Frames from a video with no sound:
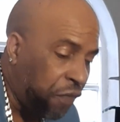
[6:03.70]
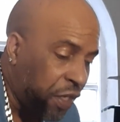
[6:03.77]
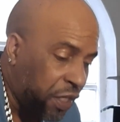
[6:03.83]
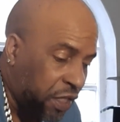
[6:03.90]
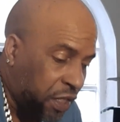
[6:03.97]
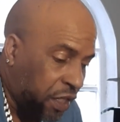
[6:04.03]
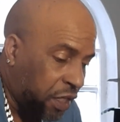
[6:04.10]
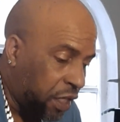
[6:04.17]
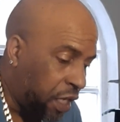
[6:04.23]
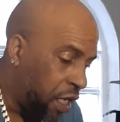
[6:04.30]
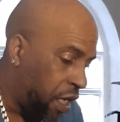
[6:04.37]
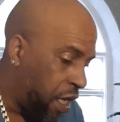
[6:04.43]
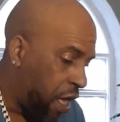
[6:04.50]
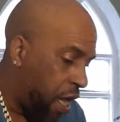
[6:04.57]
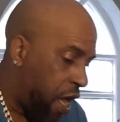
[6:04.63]
it's
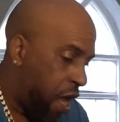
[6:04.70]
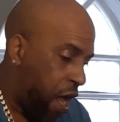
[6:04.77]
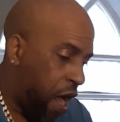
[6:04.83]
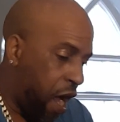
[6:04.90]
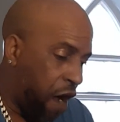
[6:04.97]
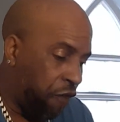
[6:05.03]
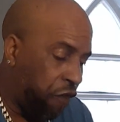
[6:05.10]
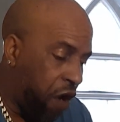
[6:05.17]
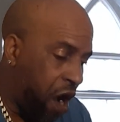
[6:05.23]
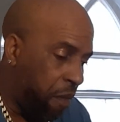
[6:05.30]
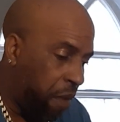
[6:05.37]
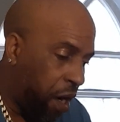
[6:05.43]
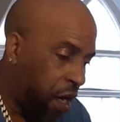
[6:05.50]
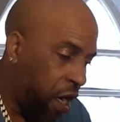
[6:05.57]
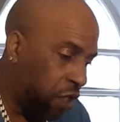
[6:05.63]
a form
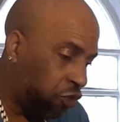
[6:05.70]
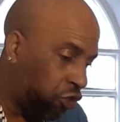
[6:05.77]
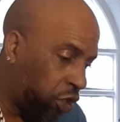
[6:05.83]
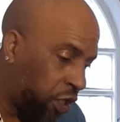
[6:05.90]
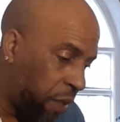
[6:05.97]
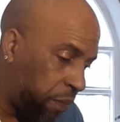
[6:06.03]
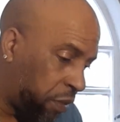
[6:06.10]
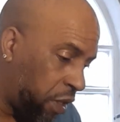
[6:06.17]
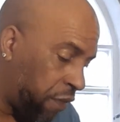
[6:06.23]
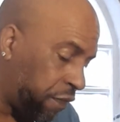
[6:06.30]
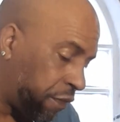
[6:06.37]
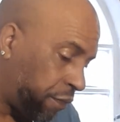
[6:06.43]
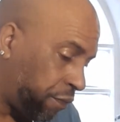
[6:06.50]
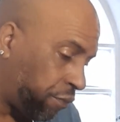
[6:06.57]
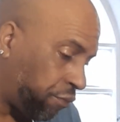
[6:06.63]
of contraceptive,
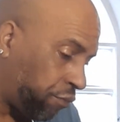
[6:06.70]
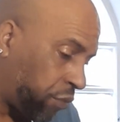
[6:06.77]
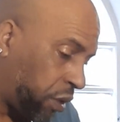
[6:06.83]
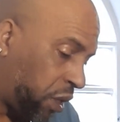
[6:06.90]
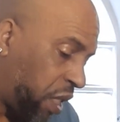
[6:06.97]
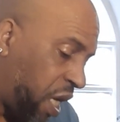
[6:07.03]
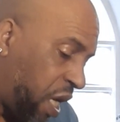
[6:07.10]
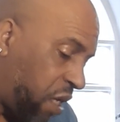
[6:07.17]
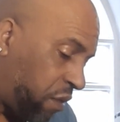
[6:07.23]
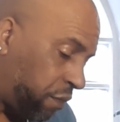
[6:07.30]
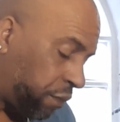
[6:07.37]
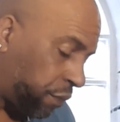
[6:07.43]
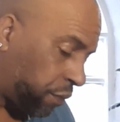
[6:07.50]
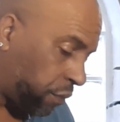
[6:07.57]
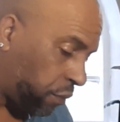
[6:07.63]
then
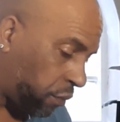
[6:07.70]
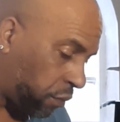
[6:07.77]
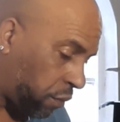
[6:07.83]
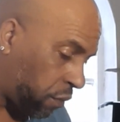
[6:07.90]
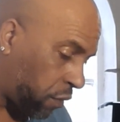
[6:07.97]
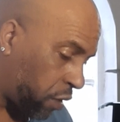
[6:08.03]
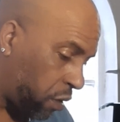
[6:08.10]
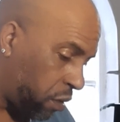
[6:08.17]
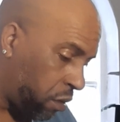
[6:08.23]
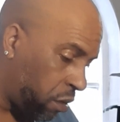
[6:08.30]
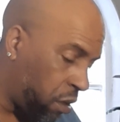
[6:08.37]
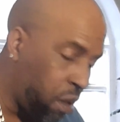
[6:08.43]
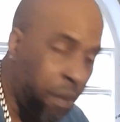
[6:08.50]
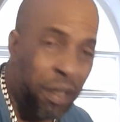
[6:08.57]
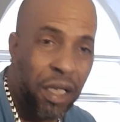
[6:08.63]

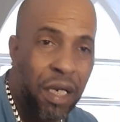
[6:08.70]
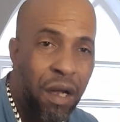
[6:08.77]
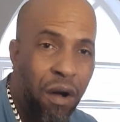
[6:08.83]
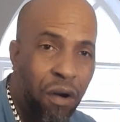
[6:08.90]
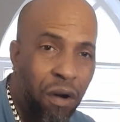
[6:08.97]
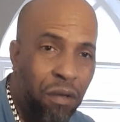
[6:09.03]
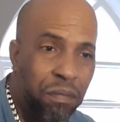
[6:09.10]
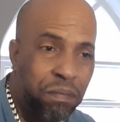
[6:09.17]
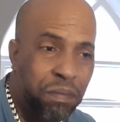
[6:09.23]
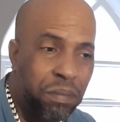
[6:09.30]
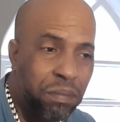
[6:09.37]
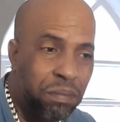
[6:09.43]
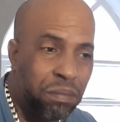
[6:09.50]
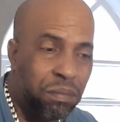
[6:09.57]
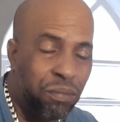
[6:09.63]
nobody not go
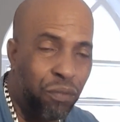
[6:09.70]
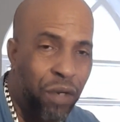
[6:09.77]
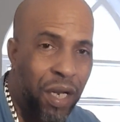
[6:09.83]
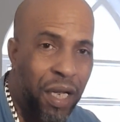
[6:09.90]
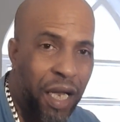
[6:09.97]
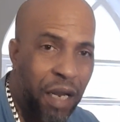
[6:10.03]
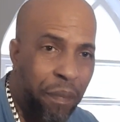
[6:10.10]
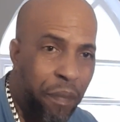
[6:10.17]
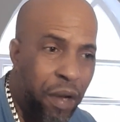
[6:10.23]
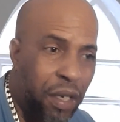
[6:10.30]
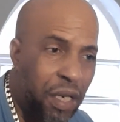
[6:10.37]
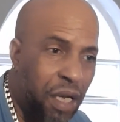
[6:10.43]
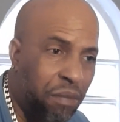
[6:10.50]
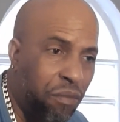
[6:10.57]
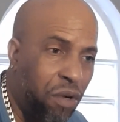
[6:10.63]
really get
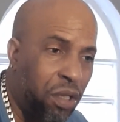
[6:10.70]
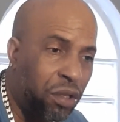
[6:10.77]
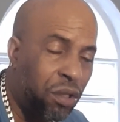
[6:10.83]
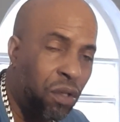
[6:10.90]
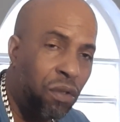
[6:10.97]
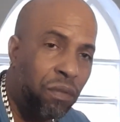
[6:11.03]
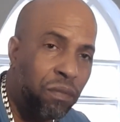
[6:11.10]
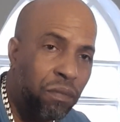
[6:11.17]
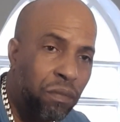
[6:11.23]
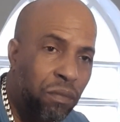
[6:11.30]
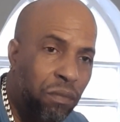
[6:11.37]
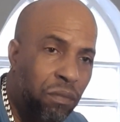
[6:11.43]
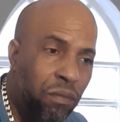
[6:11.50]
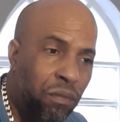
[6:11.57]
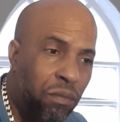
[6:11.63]
pregnant more so.
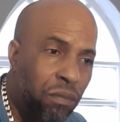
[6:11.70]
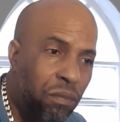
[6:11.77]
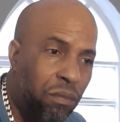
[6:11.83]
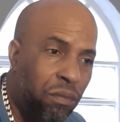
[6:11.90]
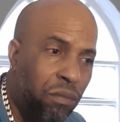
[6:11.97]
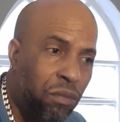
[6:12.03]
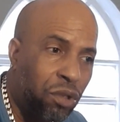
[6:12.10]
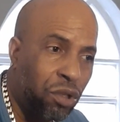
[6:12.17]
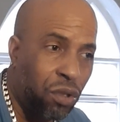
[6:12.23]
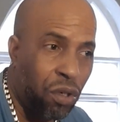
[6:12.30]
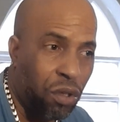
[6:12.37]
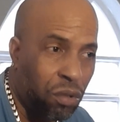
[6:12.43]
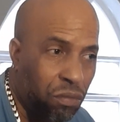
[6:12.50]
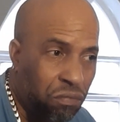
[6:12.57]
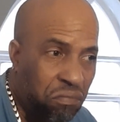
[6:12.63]

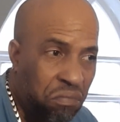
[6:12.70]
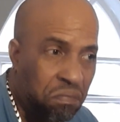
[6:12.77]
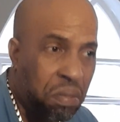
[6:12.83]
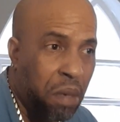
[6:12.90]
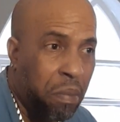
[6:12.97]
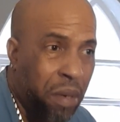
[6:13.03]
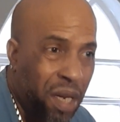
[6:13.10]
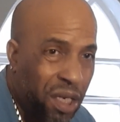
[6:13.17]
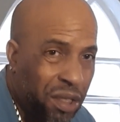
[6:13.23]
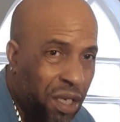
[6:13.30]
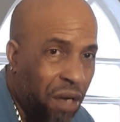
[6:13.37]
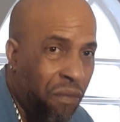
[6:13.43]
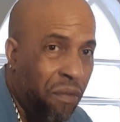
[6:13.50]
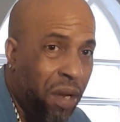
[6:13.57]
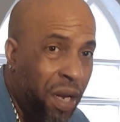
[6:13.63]
So
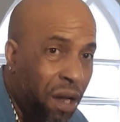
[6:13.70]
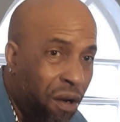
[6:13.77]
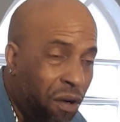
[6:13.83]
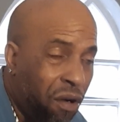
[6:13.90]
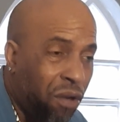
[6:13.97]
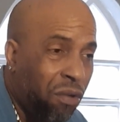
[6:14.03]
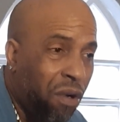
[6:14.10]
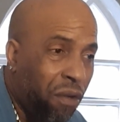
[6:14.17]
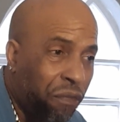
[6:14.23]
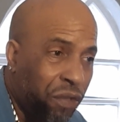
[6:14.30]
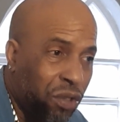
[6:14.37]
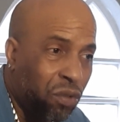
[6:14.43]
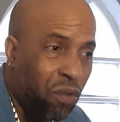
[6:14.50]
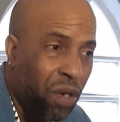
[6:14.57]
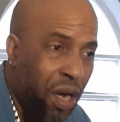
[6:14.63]
population really will cut down for
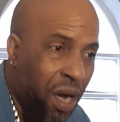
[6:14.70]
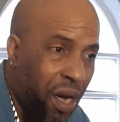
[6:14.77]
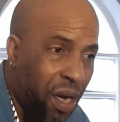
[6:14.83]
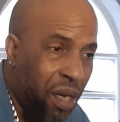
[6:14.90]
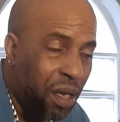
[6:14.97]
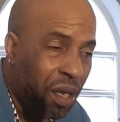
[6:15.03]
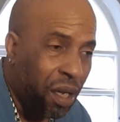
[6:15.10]
sure, because